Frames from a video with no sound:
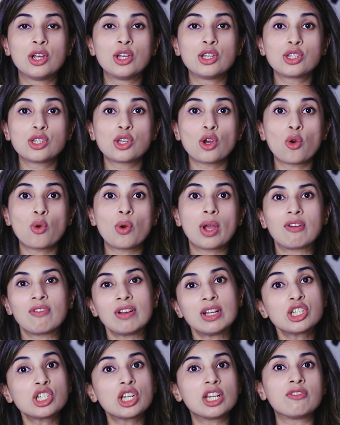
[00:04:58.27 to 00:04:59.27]
So
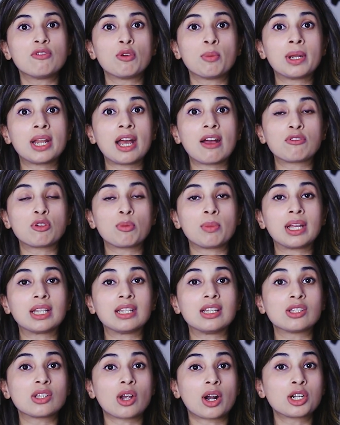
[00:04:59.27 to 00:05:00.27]
eventually women have to make
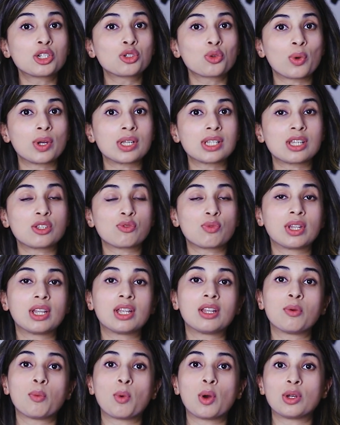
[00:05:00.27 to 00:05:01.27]
these hard choices whether
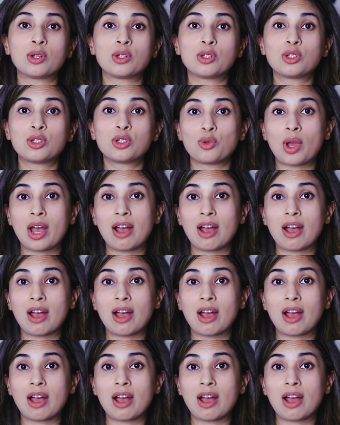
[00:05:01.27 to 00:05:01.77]
they want to